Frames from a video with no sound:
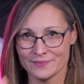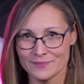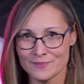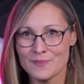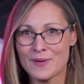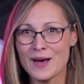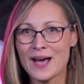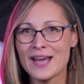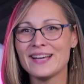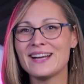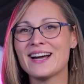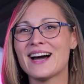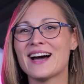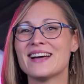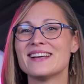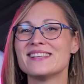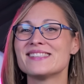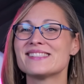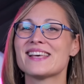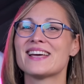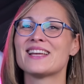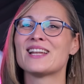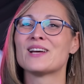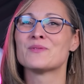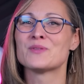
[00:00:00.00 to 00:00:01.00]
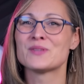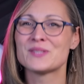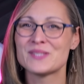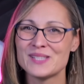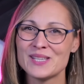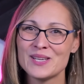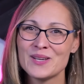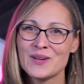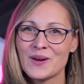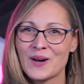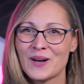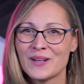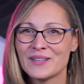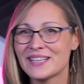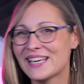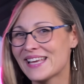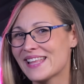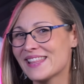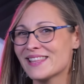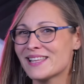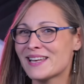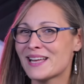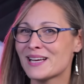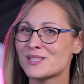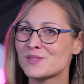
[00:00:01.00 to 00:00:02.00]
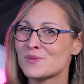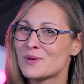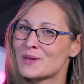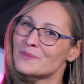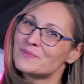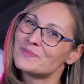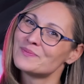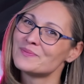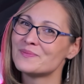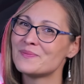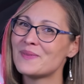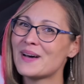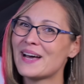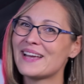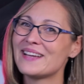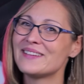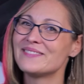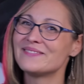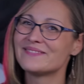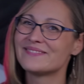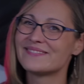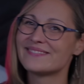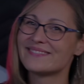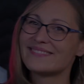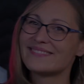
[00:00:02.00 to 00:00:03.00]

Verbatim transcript: Bye guys, and I will see you all in the next one. Bye!